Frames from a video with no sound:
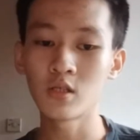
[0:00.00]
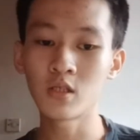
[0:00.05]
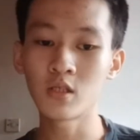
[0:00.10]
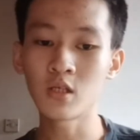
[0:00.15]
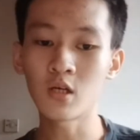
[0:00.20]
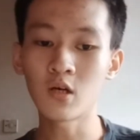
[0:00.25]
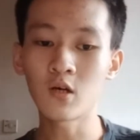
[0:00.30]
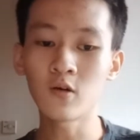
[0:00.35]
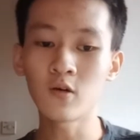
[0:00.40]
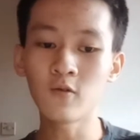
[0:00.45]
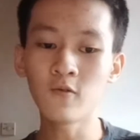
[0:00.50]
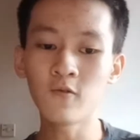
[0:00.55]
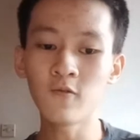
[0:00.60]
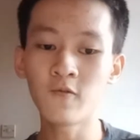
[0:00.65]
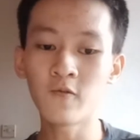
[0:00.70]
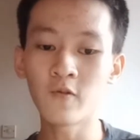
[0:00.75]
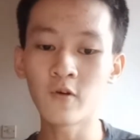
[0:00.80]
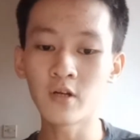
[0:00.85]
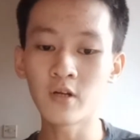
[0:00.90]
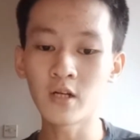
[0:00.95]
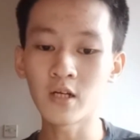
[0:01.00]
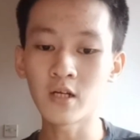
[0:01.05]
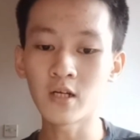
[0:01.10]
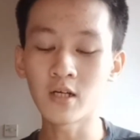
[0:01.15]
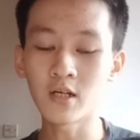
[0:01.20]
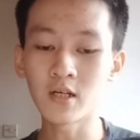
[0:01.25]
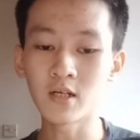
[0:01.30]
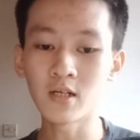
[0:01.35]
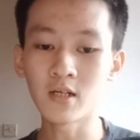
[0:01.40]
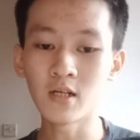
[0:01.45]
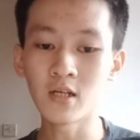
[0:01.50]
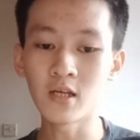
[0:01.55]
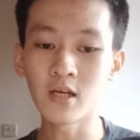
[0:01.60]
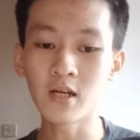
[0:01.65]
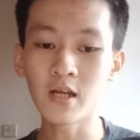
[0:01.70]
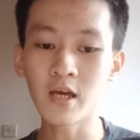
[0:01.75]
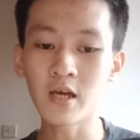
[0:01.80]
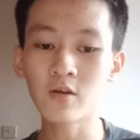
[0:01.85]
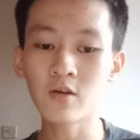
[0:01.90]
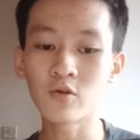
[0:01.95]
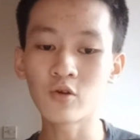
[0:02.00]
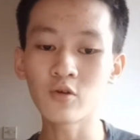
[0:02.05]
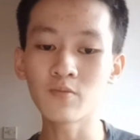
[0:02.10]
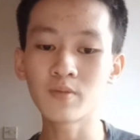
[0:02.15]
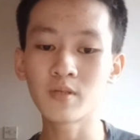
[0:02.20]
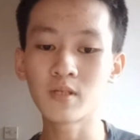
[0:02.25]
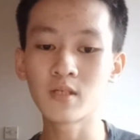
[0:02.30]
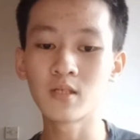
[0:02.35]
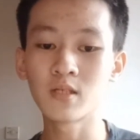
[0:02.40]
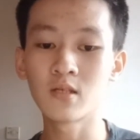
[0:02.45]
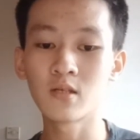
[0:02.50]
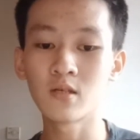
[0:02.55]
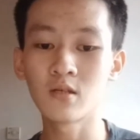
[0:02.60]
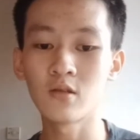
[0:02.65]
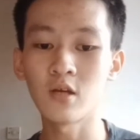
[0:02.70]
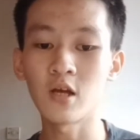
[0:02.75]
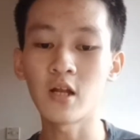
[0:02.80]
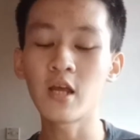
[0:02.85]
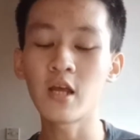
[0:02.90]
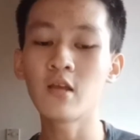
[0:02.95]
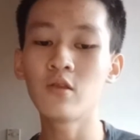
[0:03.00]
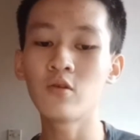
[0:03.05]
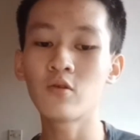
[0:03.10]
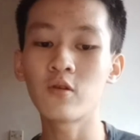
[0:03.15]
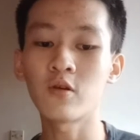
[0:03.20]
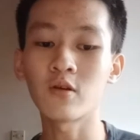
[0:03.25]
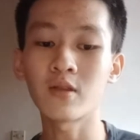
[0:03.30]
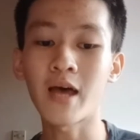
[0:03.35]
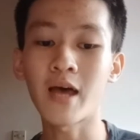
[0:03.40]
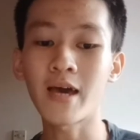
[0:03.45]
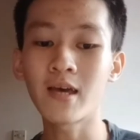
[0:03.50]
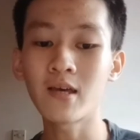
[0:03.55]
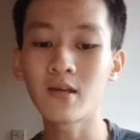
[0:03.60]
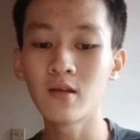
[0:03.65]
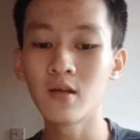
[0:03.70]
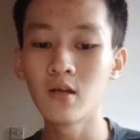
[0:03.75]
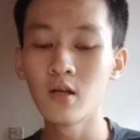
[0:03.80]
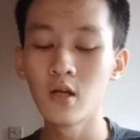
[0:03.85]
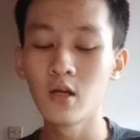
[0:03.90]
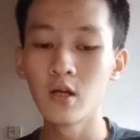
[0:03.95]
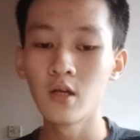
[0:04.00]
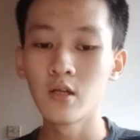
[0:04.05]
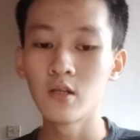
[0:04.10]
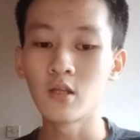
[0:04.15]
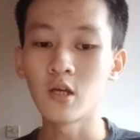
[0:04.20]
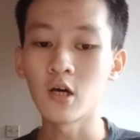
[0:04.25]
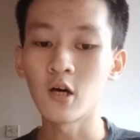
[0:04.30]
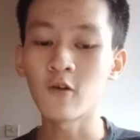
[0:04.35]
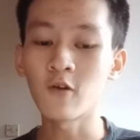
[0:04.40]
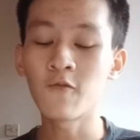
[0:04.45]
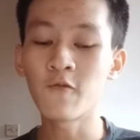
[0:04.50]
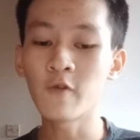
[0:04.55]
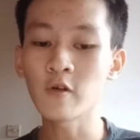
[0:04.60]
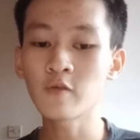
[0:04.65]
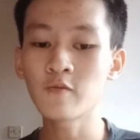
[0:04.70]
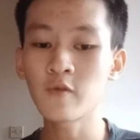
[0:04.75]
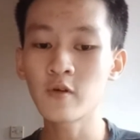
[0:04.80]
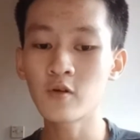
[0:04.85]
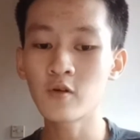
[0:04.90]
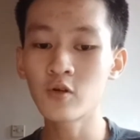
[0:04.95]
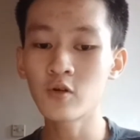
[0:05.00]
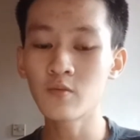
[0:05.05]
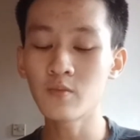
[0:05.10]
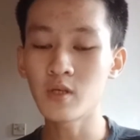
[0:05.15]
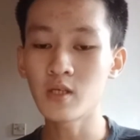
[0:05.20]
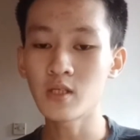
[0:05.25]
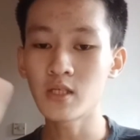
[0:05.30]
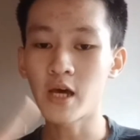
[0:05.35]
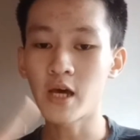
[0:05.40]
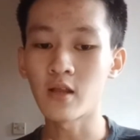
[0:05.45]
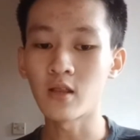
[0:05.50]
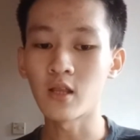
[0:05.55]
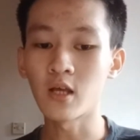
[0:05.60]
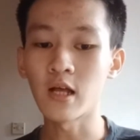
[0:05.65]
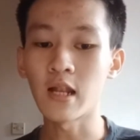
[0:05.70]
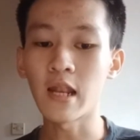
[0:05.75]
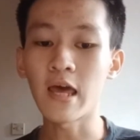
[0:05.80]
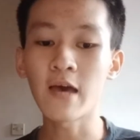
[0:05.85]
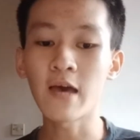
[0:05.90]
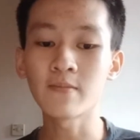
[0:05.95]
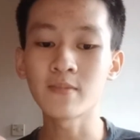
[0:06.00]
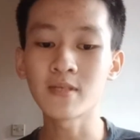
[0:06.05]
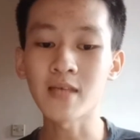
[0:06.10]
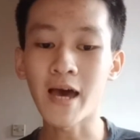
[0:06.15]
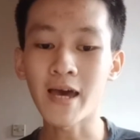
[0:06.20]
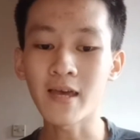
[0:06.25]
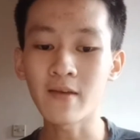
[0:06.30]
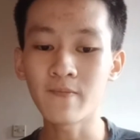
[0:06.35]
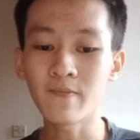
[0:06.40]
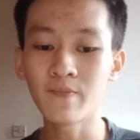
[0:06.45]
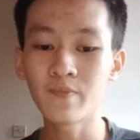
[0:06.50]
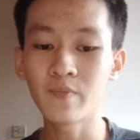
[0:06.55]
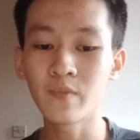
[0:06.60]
so for the DNA groups, DNA nucleotide, the phosphate group is on the left hand side.